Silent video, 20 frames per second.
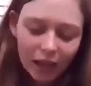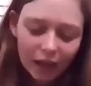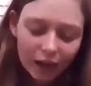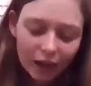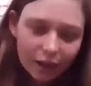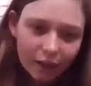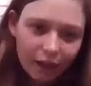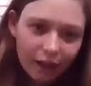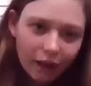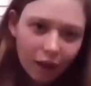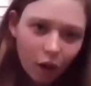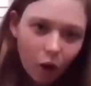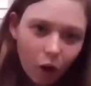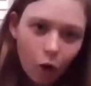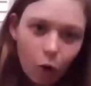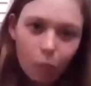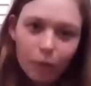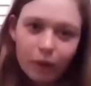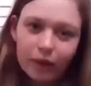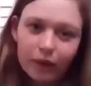And they
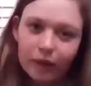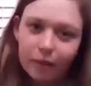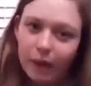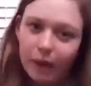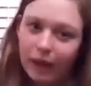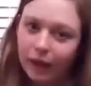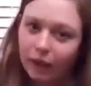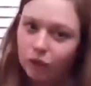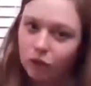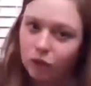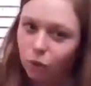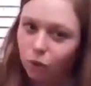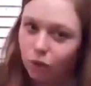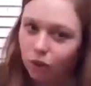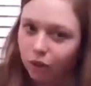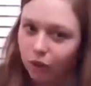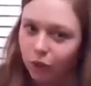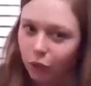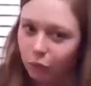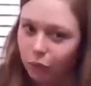open the back
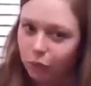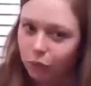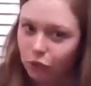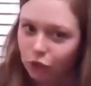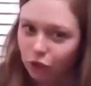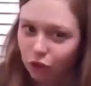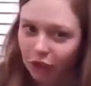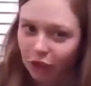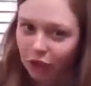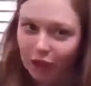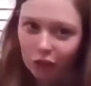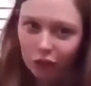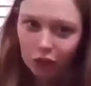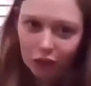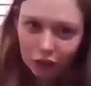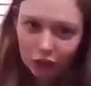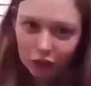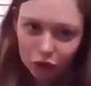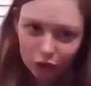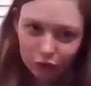door of the cruiser and
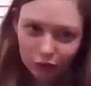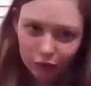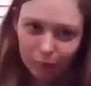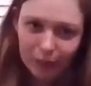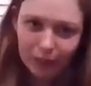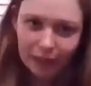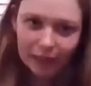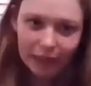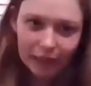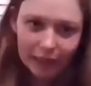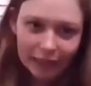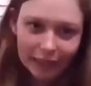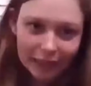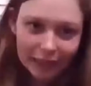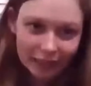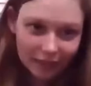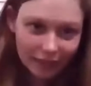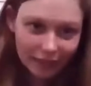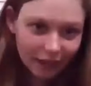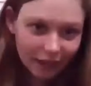gesture for me to get
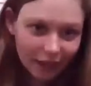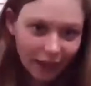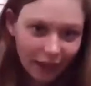in.